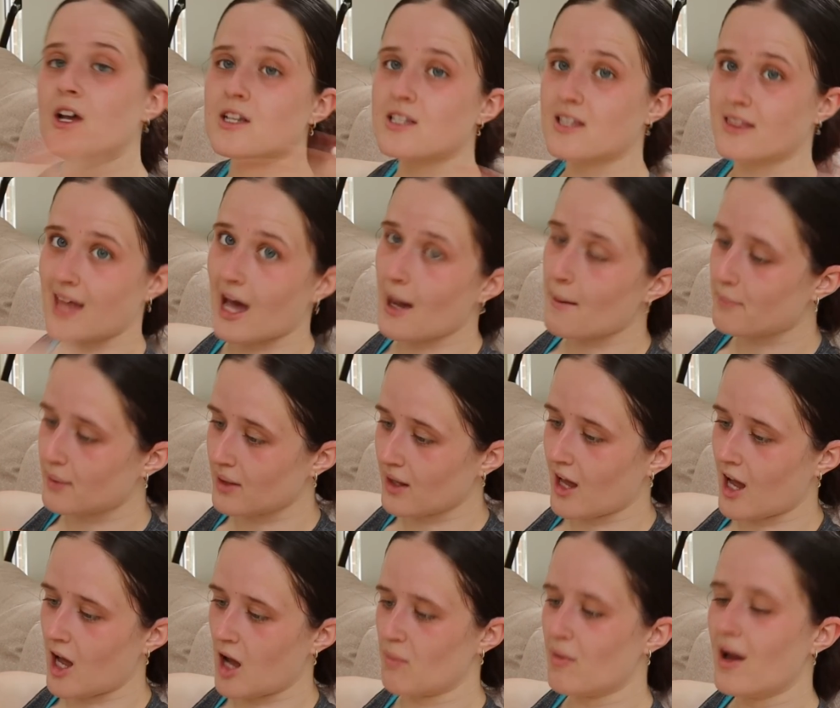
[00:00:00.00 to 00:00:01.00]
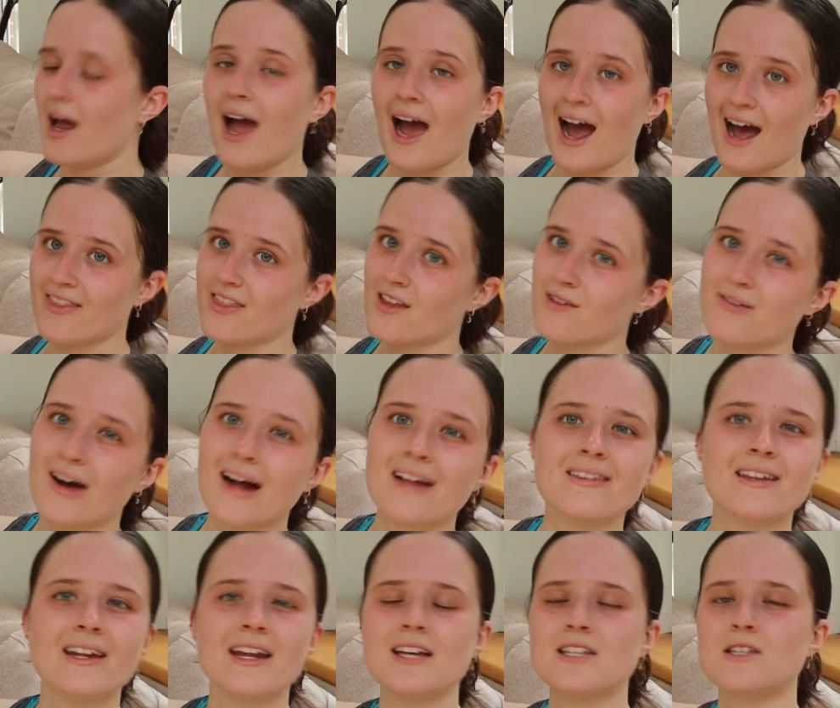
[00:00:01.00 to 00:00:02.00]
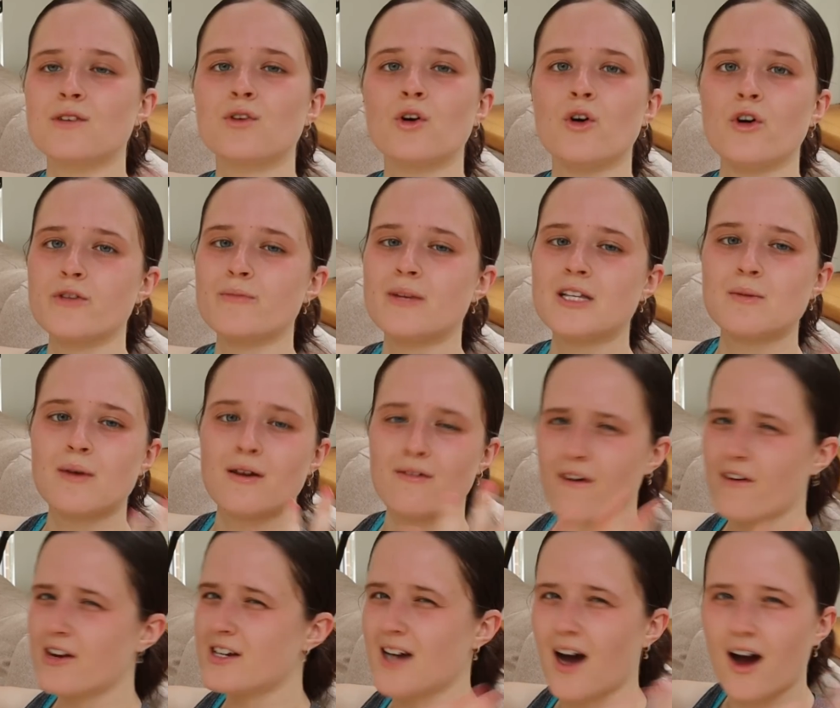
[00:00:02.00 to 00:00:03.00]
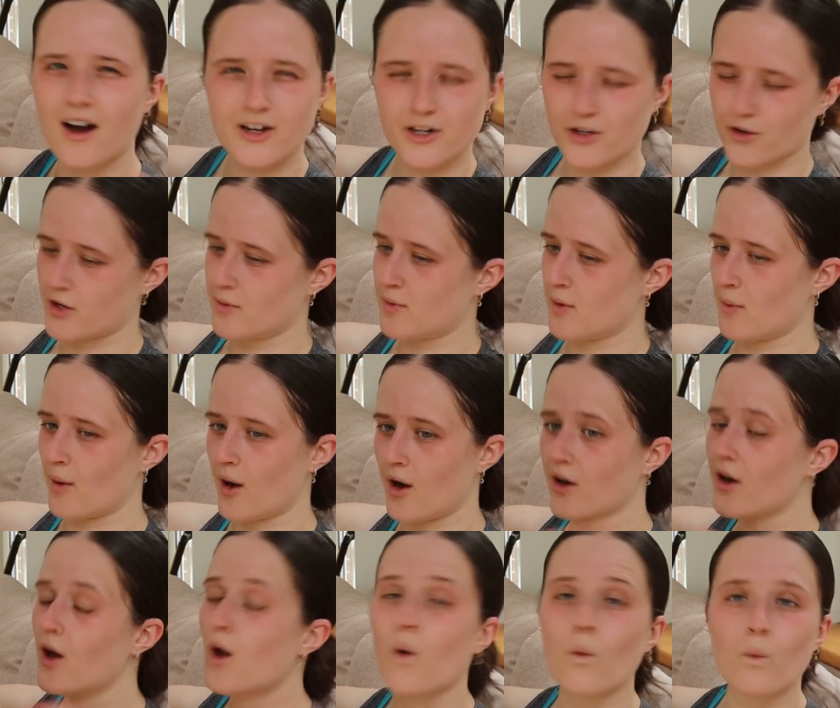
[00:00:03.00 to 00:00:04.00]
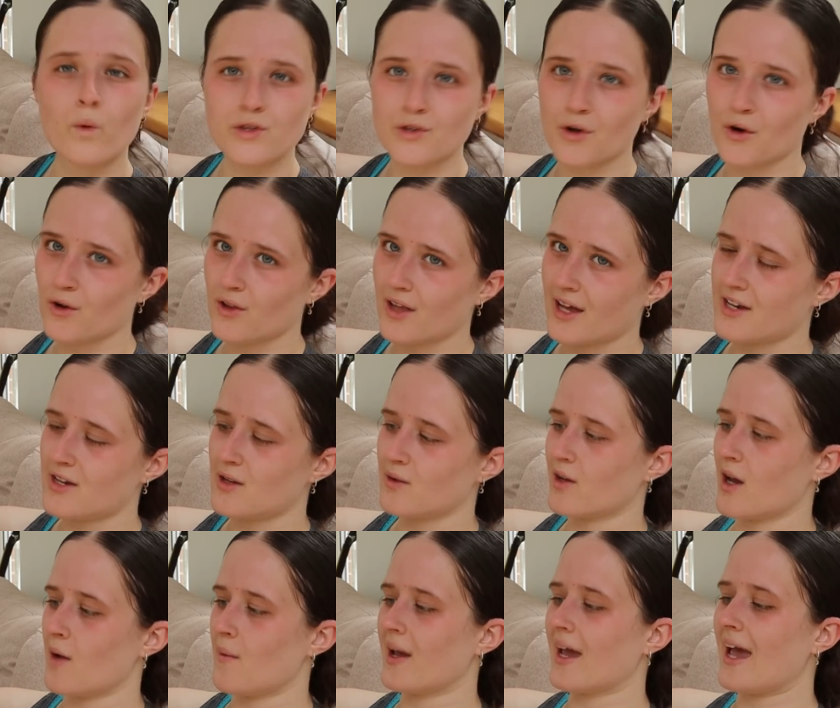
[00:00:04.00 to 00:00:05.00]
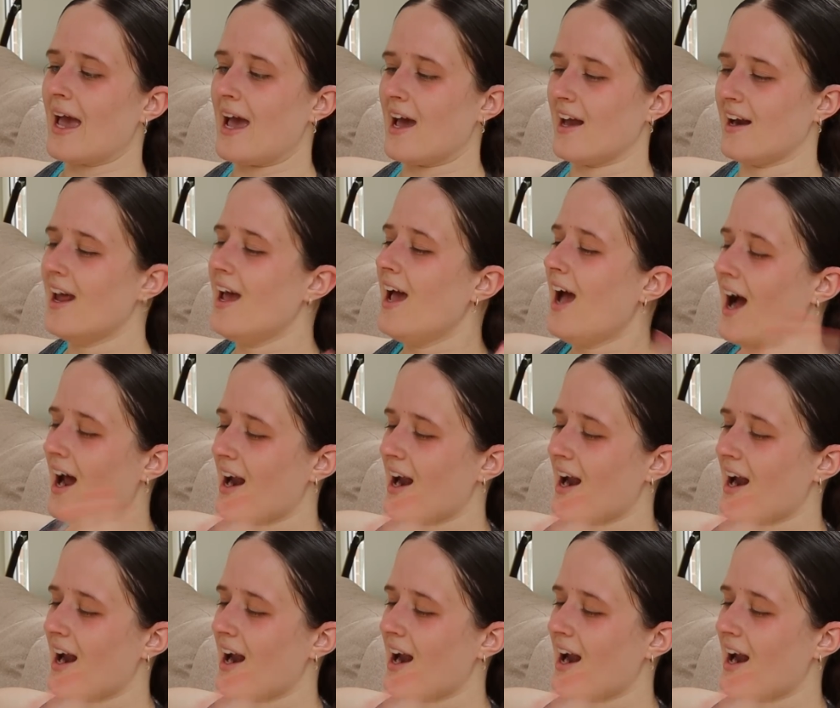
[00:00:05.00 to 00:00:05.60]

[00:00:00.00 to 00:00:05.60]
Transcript: So that blurb and the fact that it is, of course, meant to be a very dark, creepy book was all I knew going in.